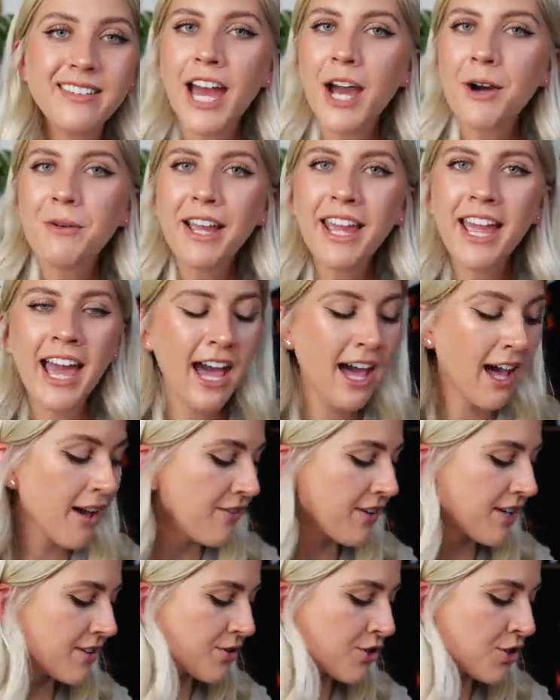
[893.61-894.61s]
Now I
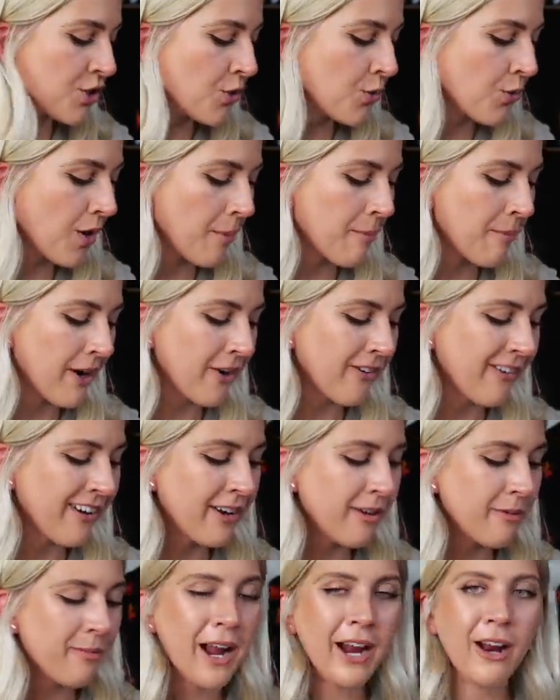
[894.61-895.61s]
have 2
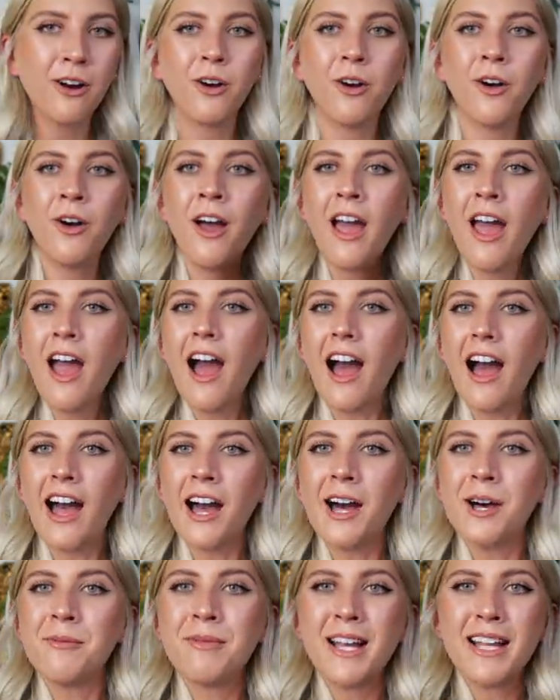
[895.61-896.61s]
American Apparel
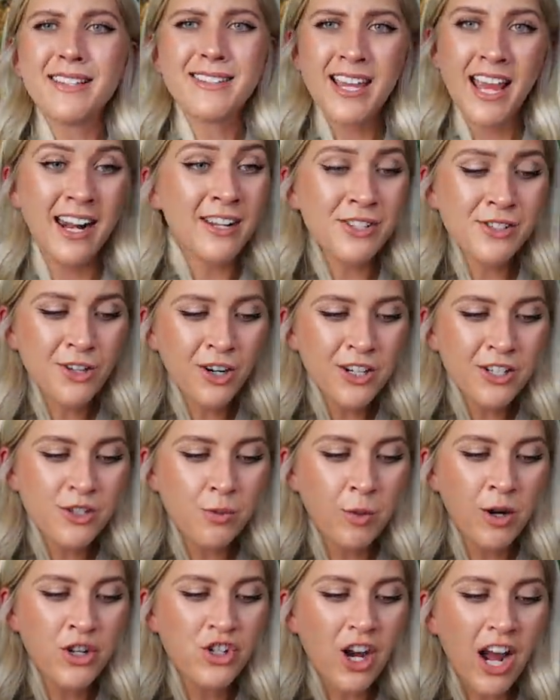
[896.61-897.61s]
tennis skirts,
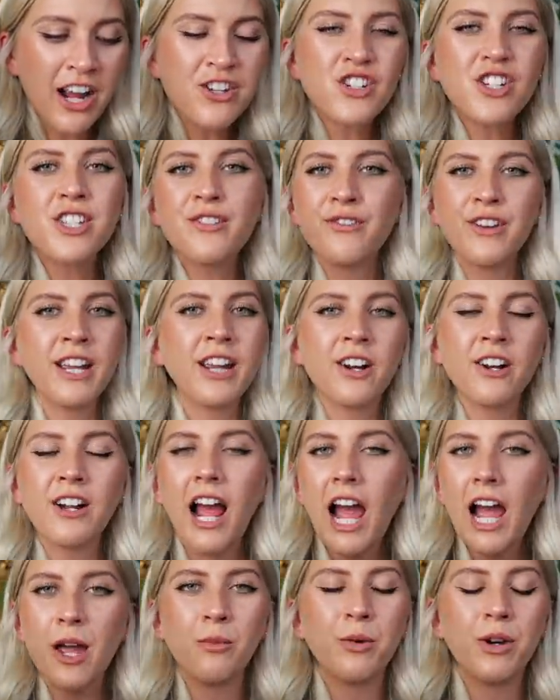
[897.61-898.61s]
which I just figured
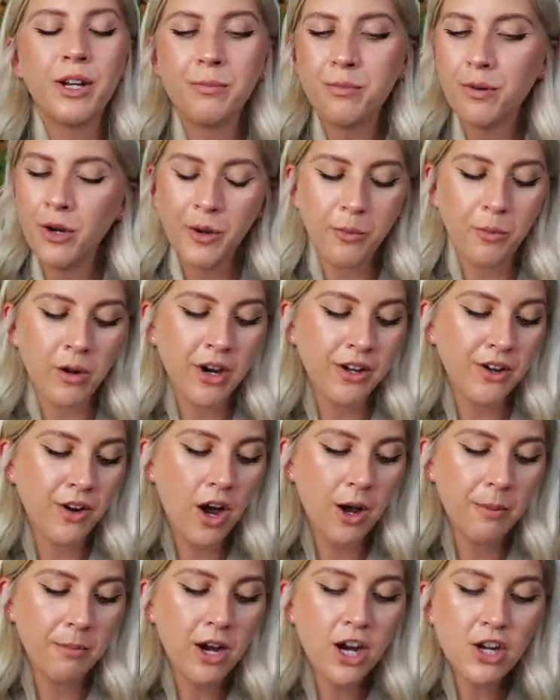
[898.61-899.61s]
I would put one
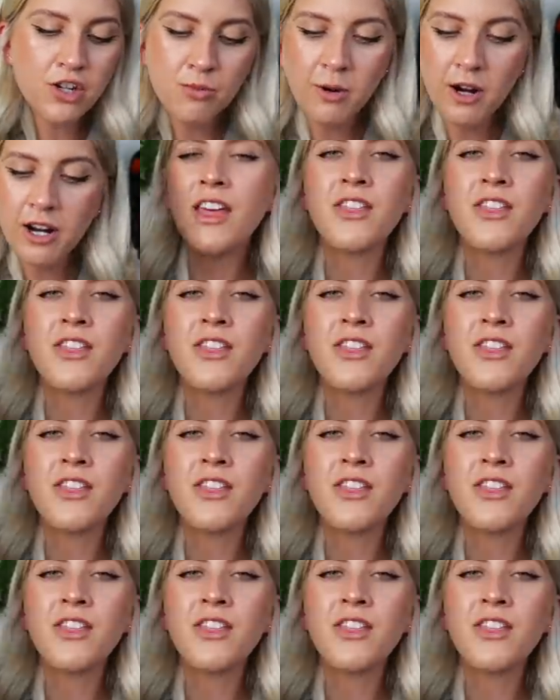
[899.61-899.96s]
on Poshmark.